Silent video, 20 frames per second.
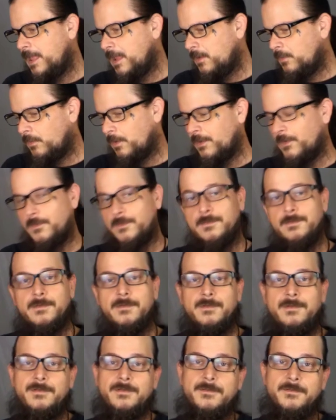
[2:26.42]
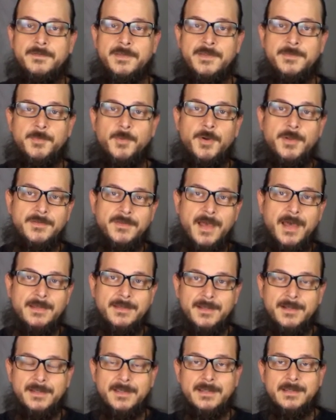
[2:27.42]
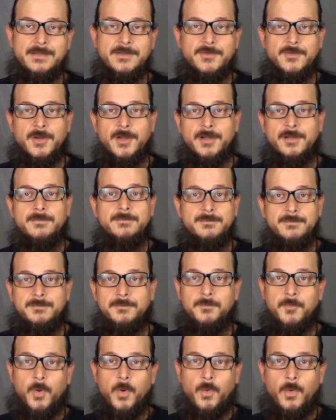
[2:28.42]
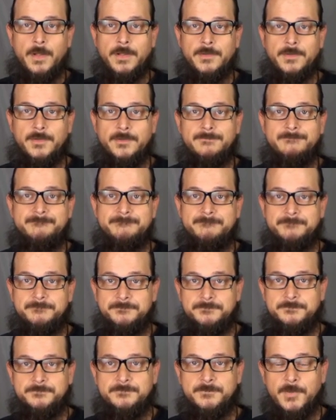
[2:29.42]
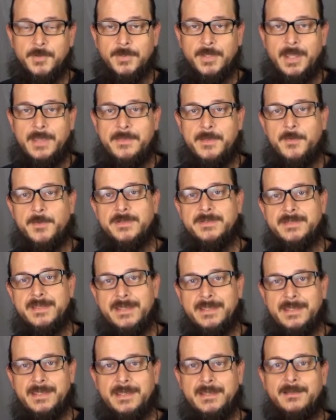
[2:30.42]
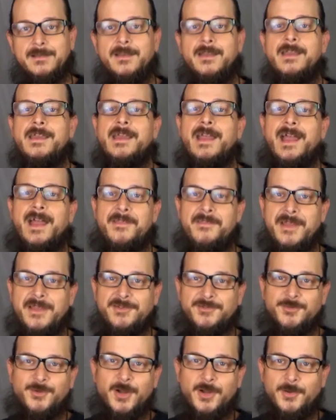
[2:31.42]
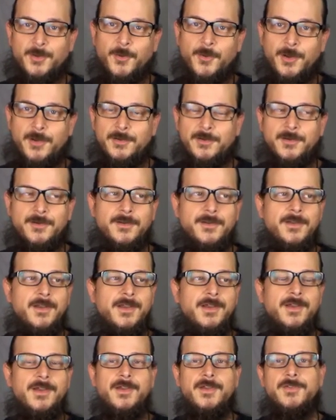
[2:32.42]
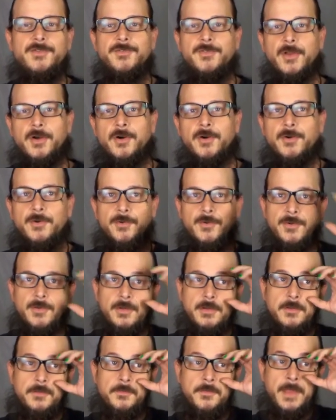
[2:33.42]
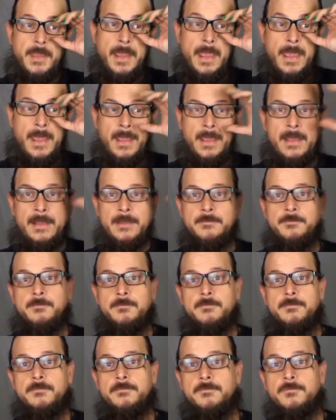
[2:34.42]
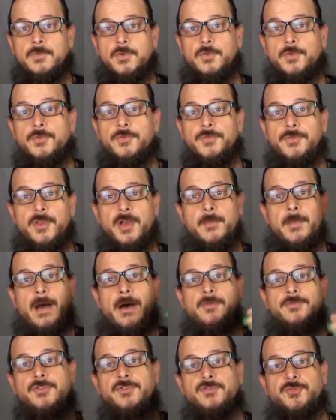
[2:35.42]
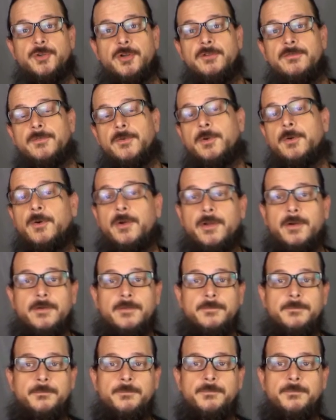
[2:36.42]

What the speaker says: Well, these boys got lucky and struck oil. Okay, they were digging, and they struck oil. So they had crews come out to drill for oil.